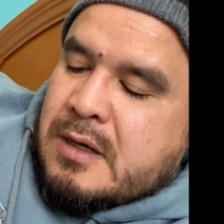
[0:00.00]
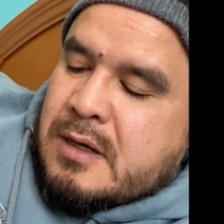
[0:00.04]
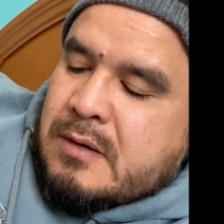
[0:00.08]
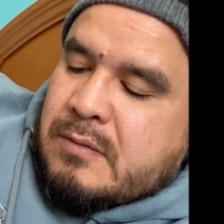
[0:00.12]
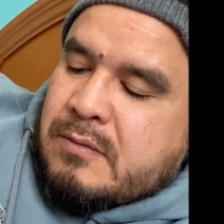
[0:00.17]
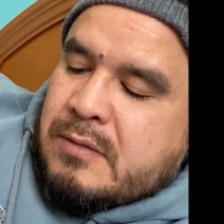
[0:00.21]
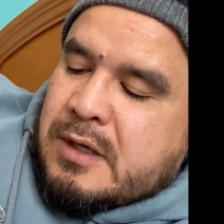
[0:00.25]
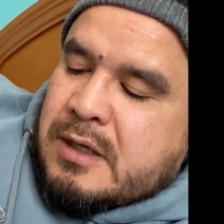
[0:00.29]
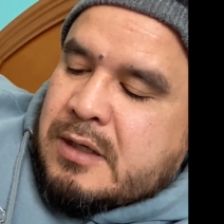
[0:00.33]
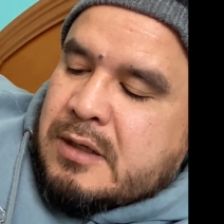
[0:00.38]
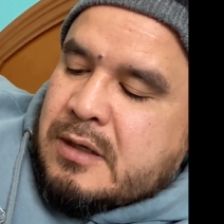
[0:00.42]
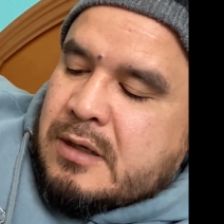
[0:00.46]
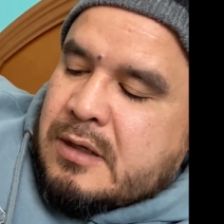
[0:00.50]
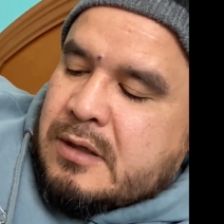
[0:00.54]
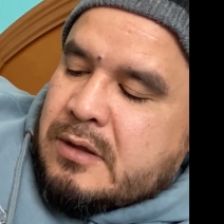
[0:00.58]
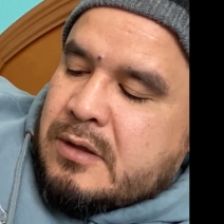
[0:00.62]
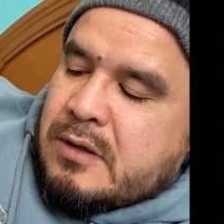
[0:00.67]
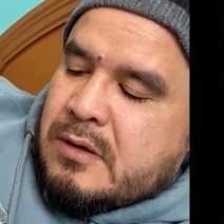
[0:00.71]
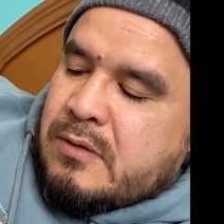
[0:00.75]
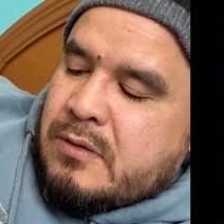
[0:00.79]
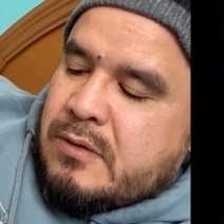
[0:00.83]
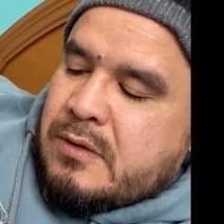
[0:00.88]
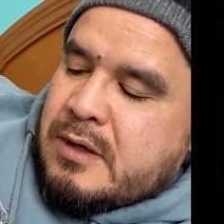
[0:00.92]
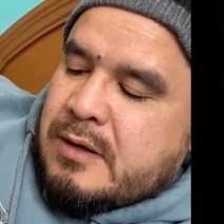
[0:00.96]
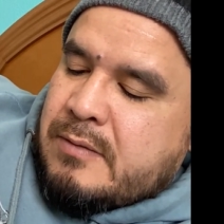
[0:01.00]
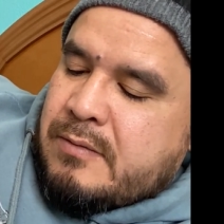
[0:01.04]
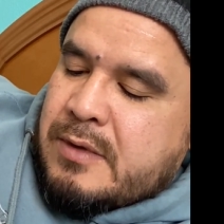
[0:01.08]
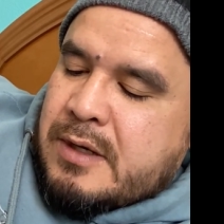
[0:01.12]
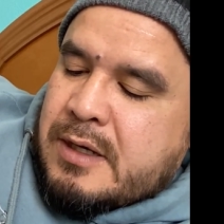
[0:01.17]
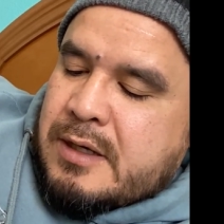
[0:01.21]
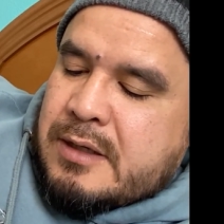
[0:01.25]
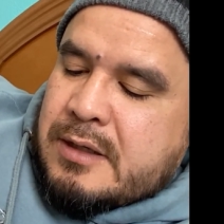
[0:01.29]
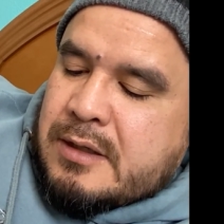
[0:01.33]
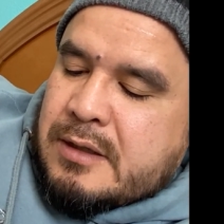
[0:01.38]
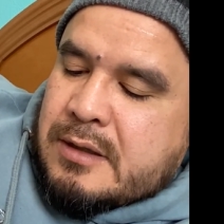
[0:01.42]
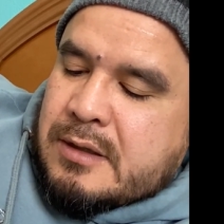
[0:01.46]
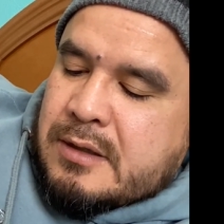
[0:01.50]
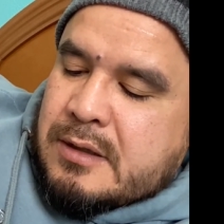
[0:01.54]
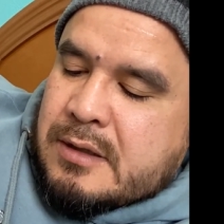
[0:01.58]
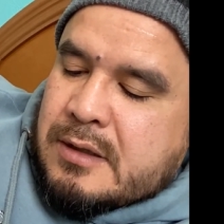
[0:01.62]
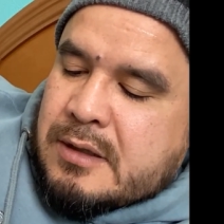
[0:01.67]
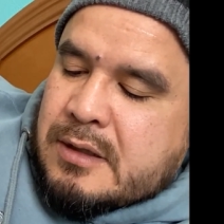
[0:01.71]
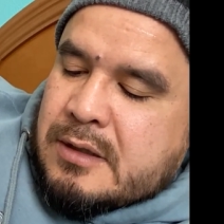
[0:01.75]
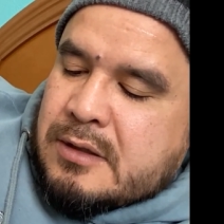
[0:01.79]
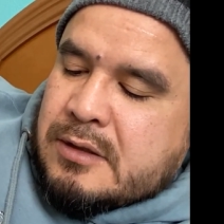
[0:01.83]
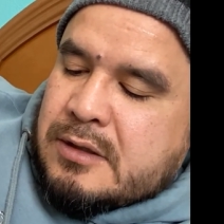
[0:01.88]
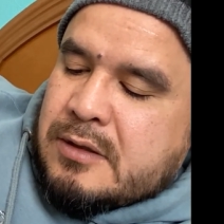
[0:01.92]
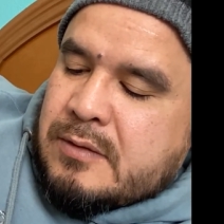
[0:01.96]
I may not know where I'm heading,
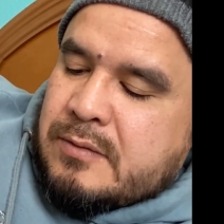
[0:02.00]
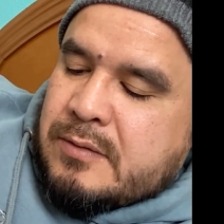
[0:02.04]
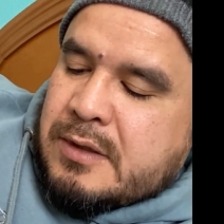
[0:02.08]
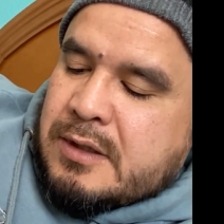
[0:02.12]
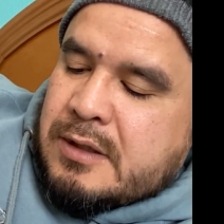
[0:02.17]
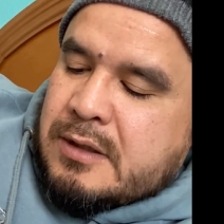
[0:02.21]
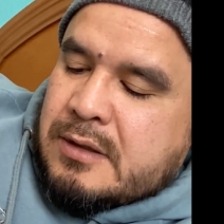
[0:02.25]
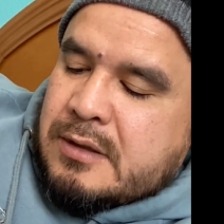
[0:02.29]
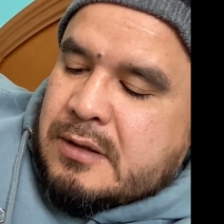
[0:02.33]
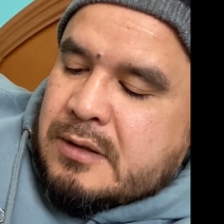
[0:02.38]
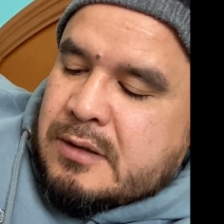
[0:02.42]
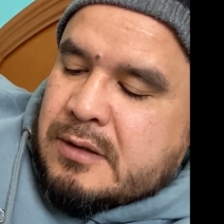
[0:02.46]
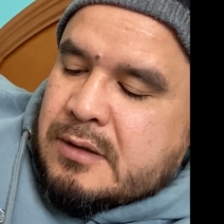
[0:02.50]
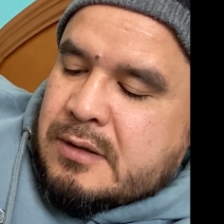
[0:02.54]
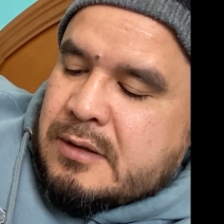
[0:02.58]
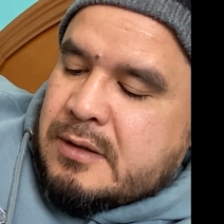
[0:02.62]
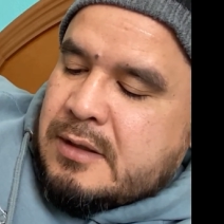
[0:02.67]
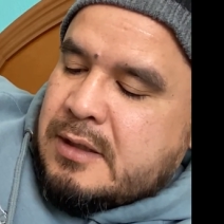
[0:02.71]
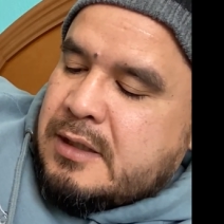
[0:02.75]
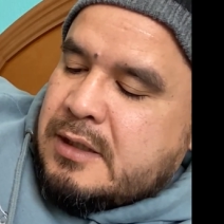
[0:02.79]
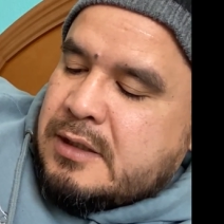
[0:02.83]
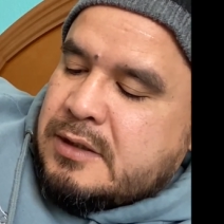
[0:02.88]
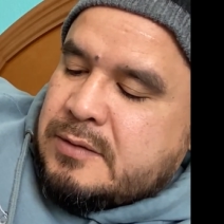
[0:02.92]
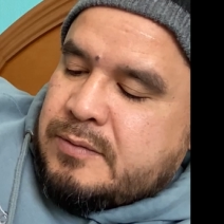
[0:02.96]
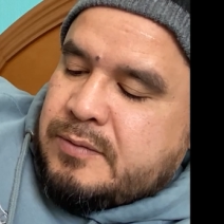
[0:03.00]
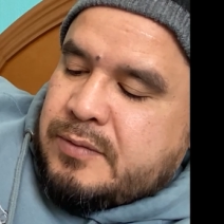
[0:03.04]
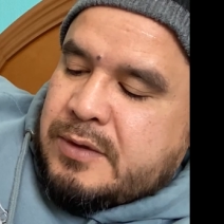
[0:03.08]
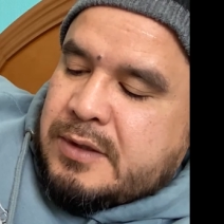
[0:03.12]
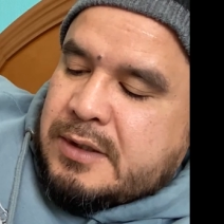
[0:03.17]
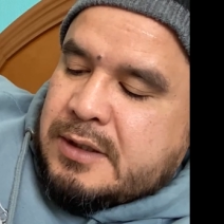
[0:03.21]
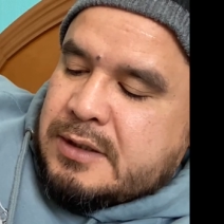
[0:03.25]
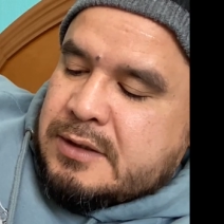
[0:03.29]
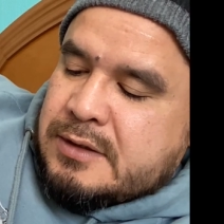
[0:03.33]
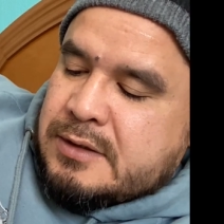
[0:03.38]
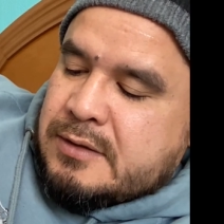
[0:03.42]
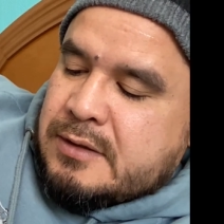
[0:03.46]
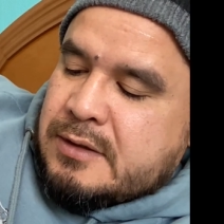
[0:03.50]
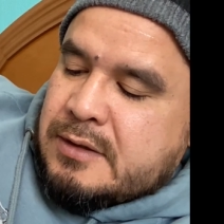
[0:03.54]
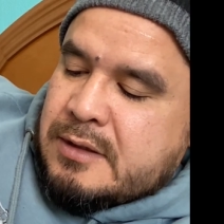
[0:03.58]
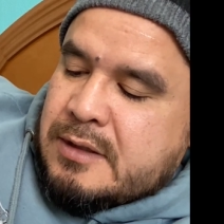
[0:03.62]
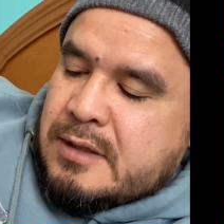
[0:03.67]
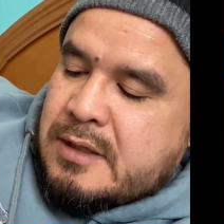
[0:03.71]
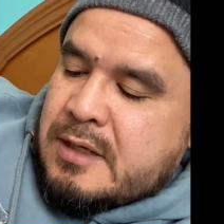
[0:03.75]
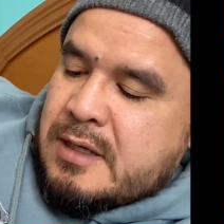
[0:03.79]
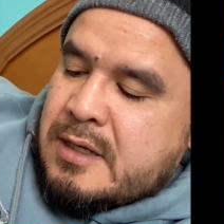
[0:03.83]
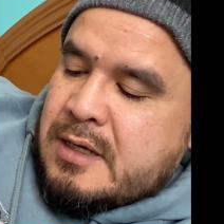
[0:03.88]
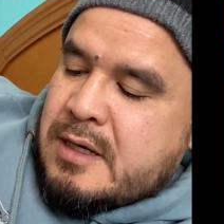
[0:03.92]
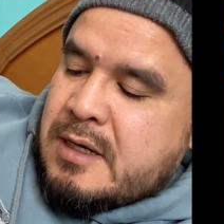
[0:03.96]
and to me, that is peace
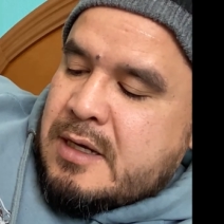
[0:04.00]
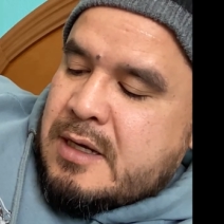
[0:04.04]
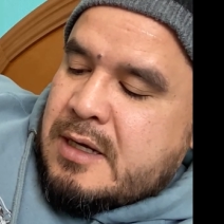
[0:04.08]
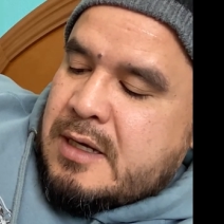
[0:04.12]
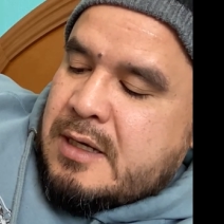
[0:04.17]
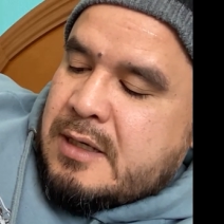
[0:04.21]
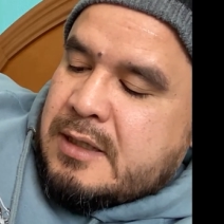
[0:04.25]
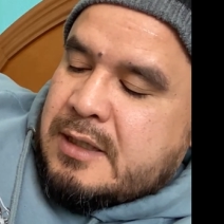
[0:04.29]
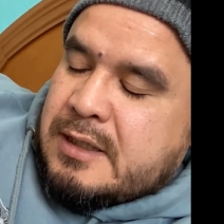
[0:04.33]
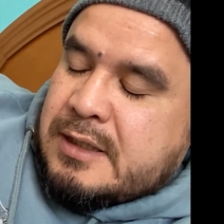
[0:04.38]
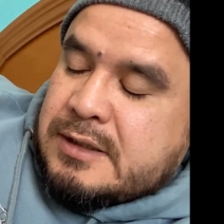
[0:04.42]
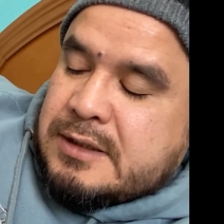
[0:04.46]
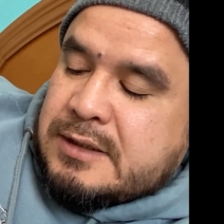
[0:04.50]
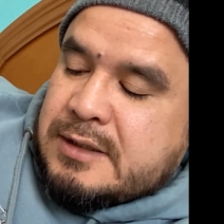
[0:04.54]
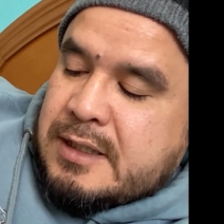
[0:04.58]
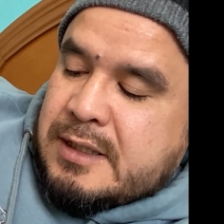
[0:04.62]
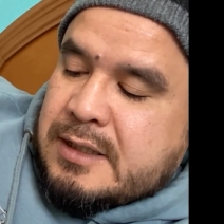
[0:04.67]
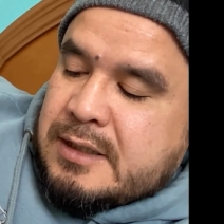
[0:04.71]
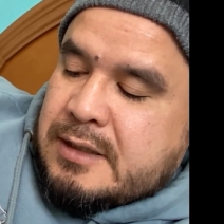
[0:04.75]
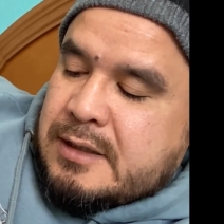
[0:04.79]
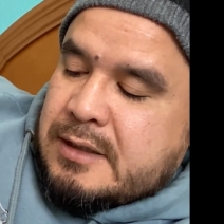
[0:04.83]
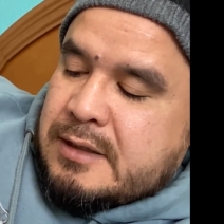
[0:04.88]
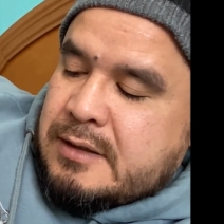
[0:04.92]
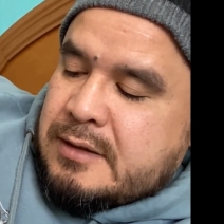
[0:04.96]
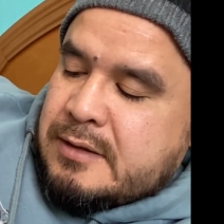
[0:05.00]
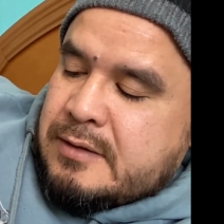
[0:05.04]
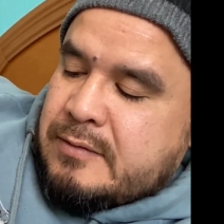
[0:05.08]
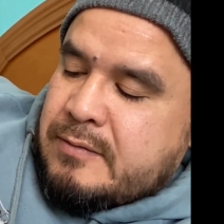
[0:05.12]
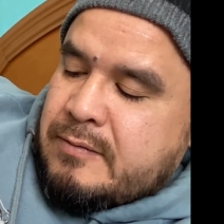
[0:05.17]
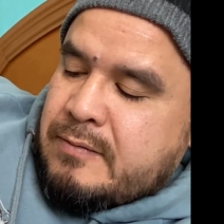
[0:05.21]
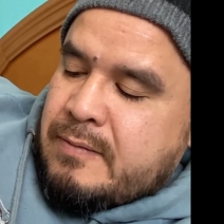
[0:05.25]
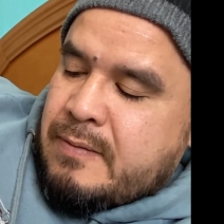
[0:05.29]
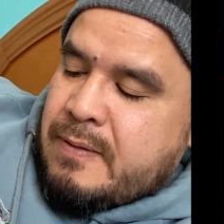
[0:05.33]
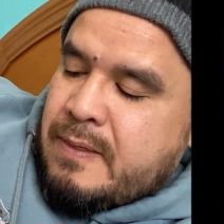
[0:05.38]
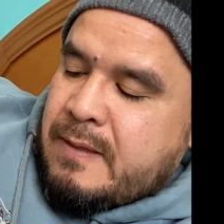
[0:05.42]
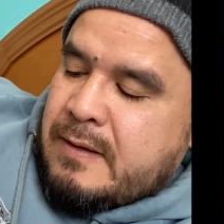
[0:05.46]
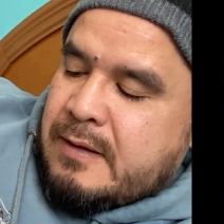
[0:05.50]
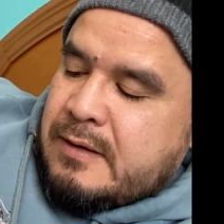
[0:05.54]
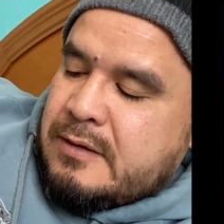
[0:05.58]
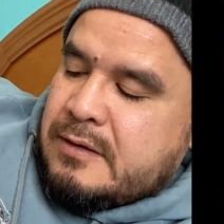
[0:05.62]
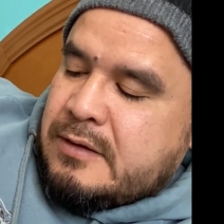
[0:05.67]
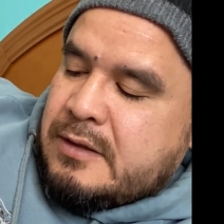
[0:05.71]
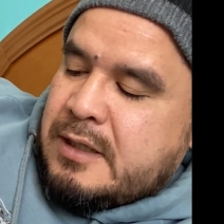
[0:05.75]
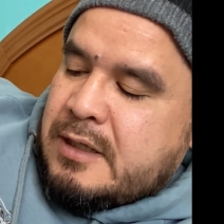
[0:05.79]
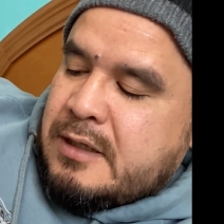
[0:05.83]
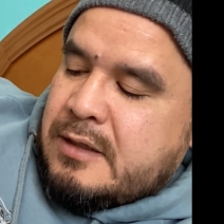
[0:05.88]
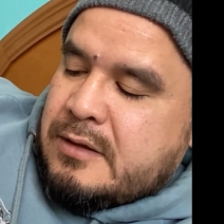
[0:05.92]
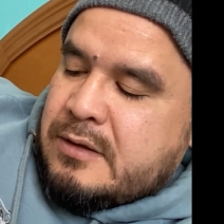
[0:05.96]
and exciting.
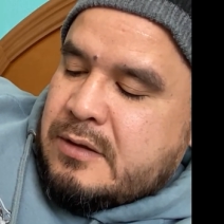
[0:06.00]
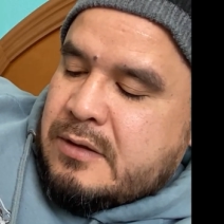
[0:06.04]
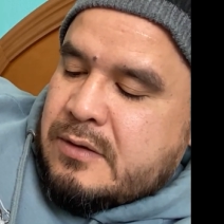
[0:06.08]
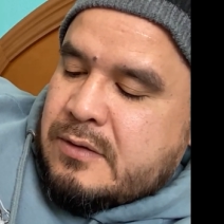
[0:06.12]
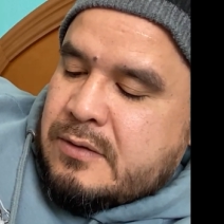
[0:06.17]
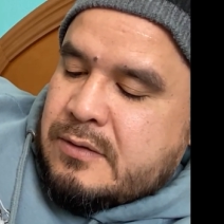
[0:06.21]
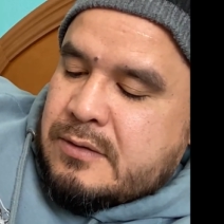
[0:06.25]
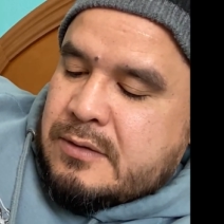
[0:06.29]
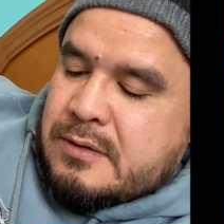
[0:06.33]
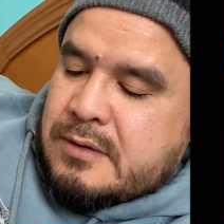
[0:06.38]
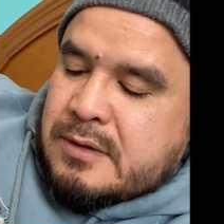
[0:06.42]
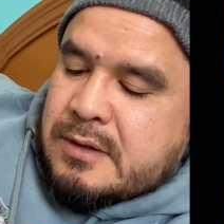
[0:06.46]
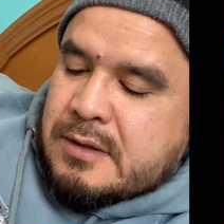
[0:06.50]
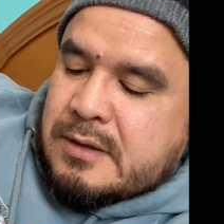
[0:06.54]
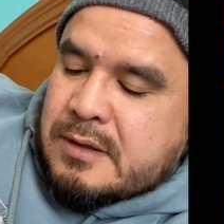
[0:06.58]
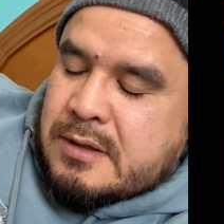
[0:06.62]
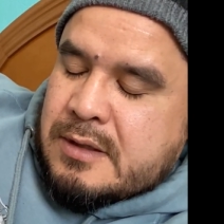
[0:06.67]
The unknown.